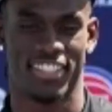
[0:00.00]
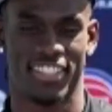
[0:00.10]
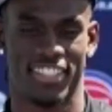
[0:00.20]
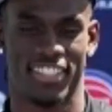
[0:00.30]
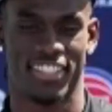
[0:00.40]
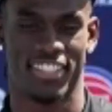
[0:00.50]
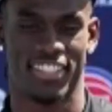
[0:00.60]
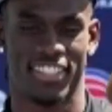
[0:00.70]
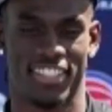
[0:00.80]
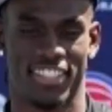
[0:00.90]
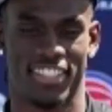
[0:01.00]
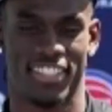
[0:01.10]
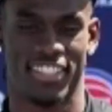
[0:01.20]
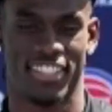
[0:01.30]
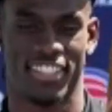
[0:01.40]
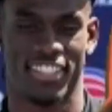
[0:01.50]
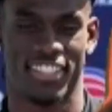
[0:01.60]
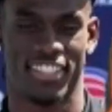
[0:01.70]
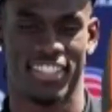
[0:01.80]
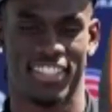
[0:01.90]

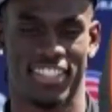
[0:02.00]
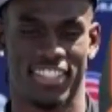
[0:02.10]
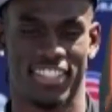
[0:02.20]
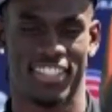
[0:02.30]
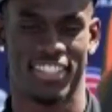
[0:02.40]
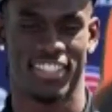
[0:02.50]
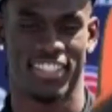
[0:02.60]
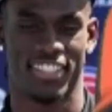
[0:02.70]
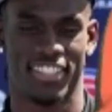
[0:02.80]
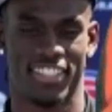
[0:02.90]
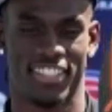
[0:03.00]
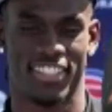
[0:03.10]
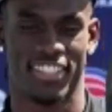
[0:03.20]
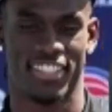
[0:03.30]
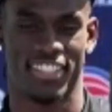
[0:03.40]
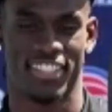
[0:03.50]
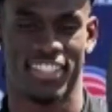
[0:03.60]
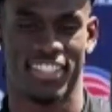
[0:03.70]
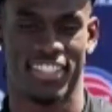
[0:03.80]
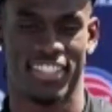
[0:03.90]

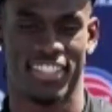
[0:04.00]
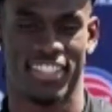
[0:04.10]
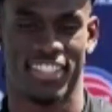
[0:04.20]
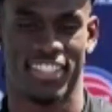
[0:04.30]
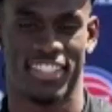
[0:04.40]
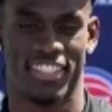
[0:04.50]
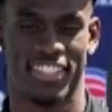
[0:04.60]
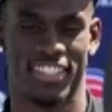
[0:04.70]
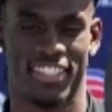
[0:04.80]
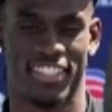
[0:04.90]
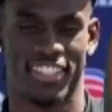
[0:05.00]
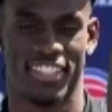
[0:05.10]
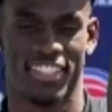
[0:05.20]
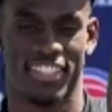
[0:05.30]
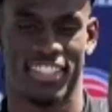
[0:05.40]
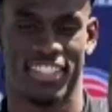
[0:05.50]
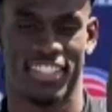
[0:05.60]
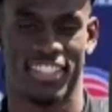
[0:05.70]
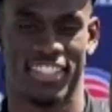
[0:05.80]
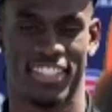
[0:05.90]

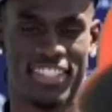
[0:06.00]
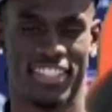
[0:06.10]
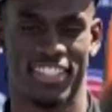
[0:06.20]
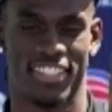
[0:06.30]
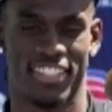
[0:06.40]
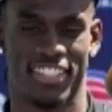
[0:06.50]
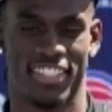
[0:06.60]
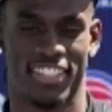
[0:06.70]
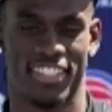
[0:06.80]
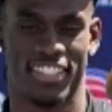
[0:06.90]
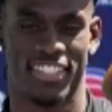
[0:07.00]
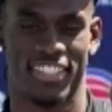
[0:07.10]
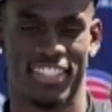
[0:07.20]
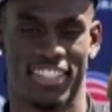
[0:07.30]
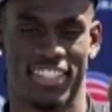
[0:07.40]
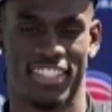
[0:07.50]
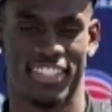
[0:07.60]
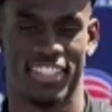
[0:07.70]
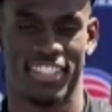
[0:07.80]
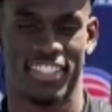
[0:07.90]
[no speech]